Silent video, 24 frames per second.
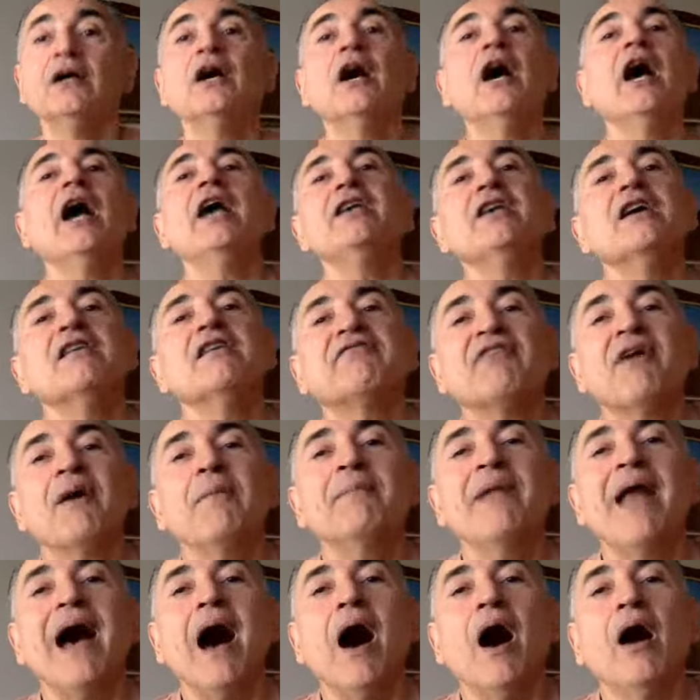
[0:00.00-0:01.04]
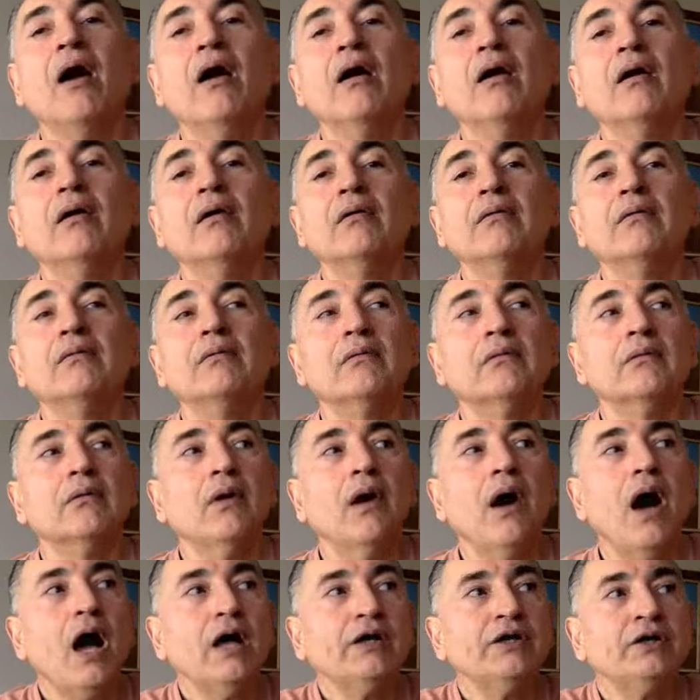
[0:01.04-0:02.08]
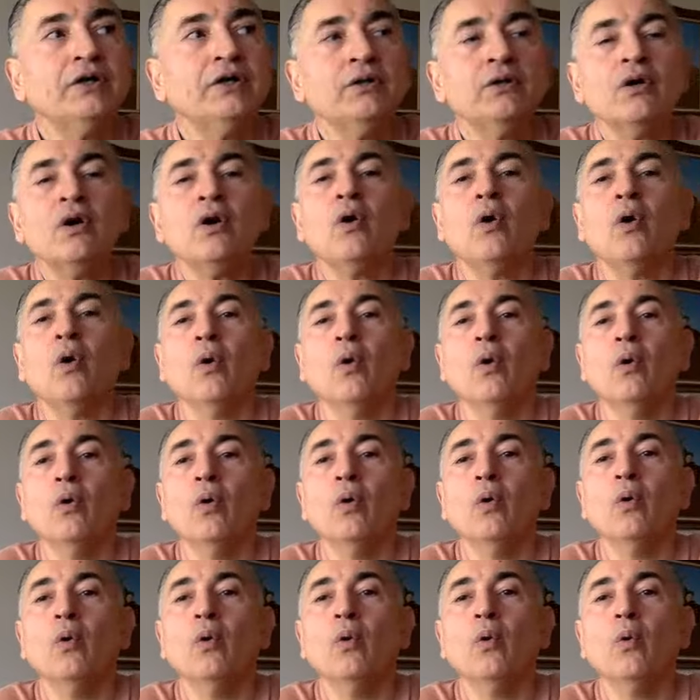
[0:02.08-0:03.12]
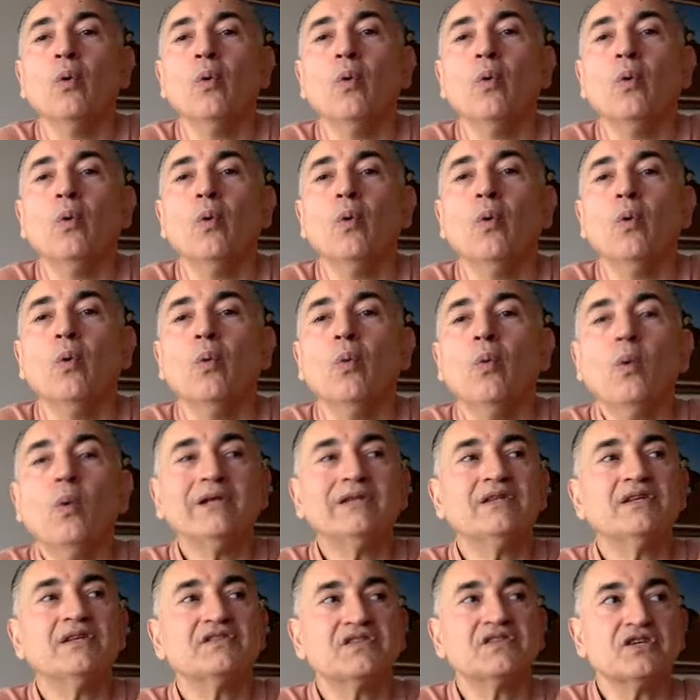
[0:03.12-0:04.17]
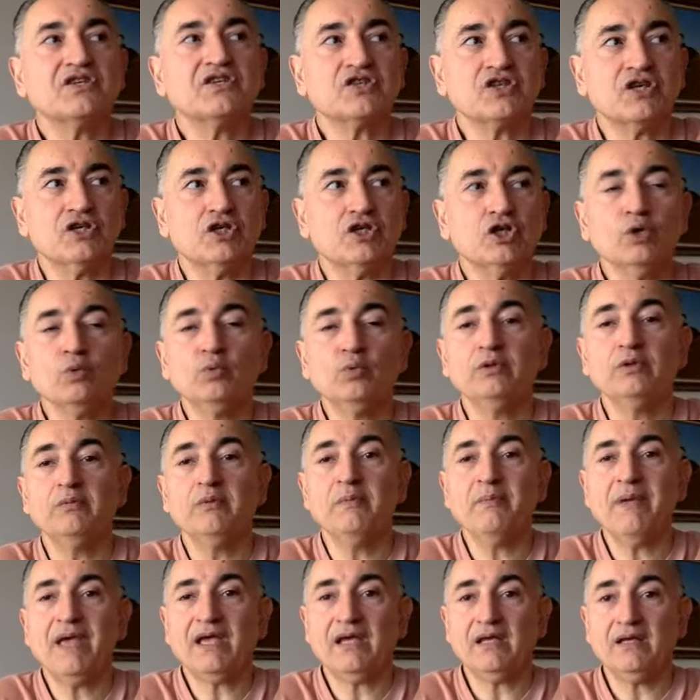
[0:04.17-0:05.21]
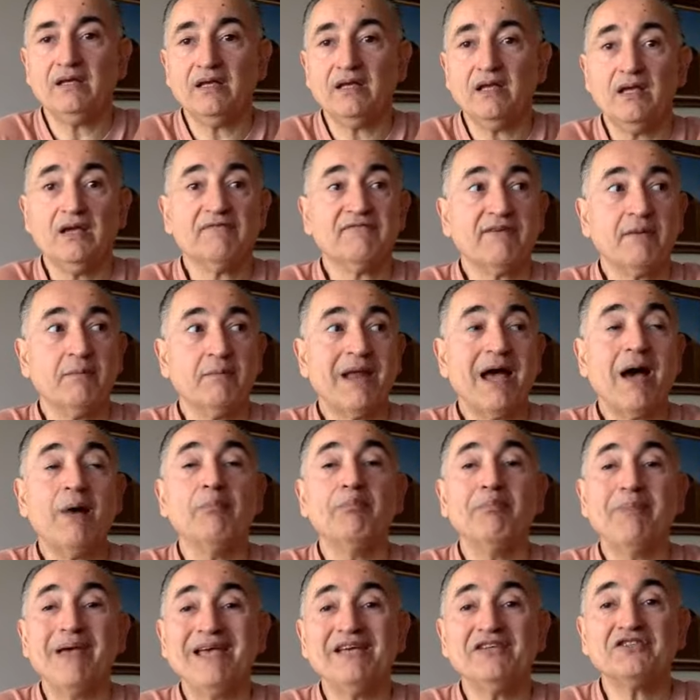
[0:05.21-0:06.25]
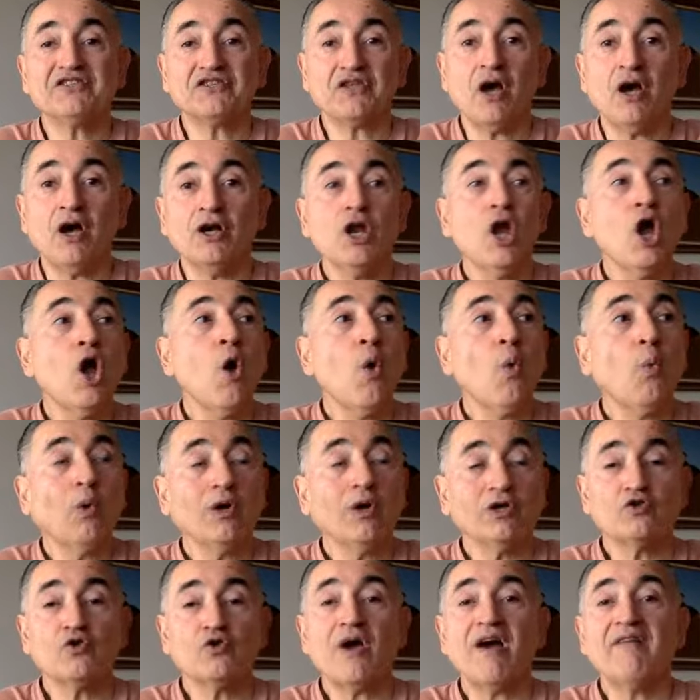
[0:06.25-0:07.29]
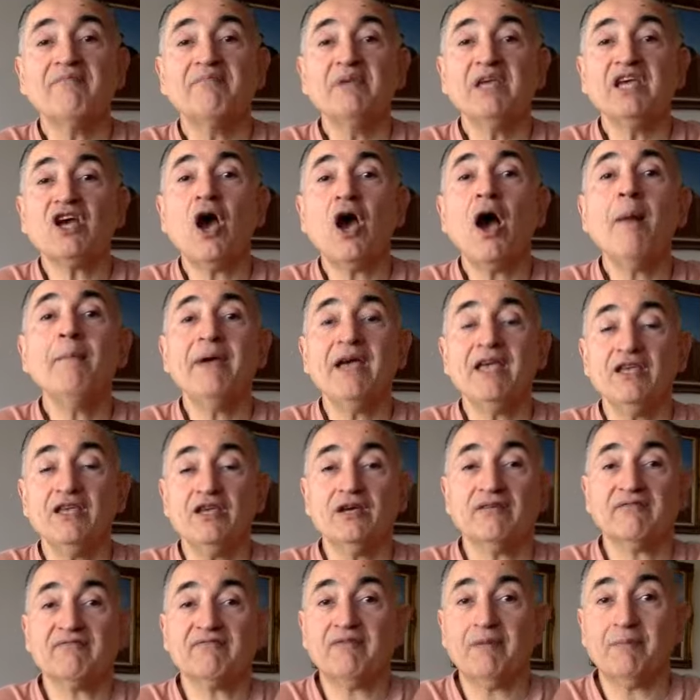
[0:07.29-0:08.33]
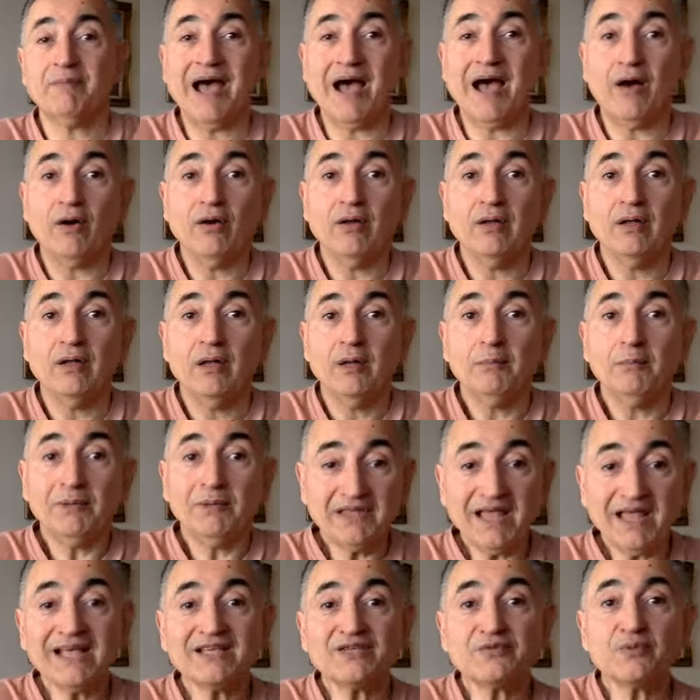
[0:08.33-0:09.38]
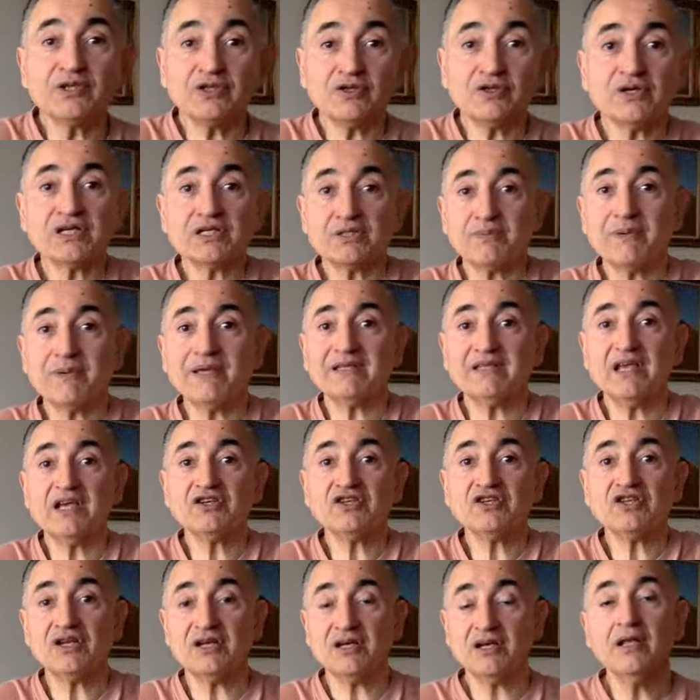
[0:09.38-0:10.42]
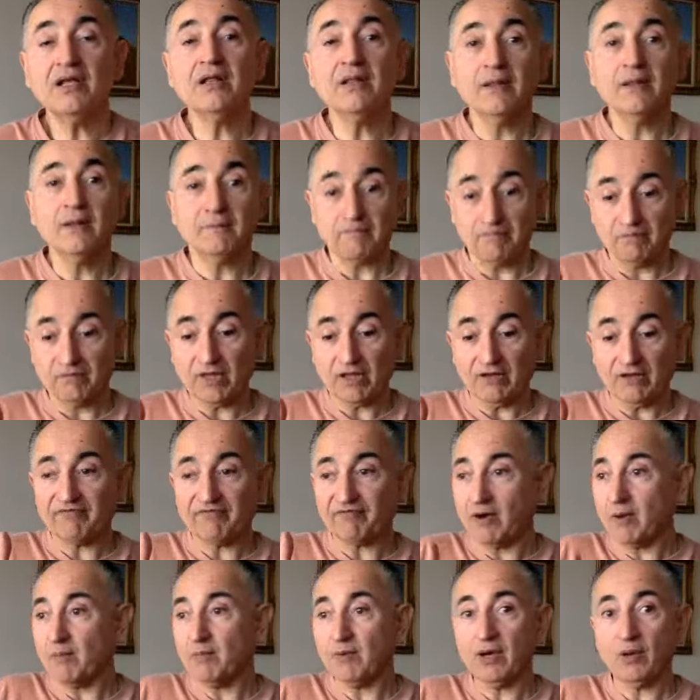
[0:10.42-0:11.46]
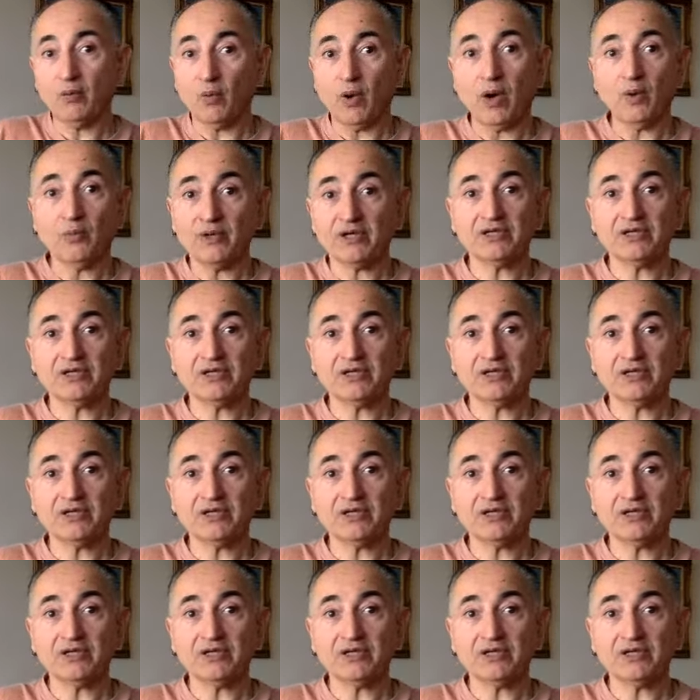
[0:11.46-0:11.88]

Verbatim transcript: a year from now. How do you know what decision you would be making a year from now based on what you have become a year from now? But that's what your expectation from what we're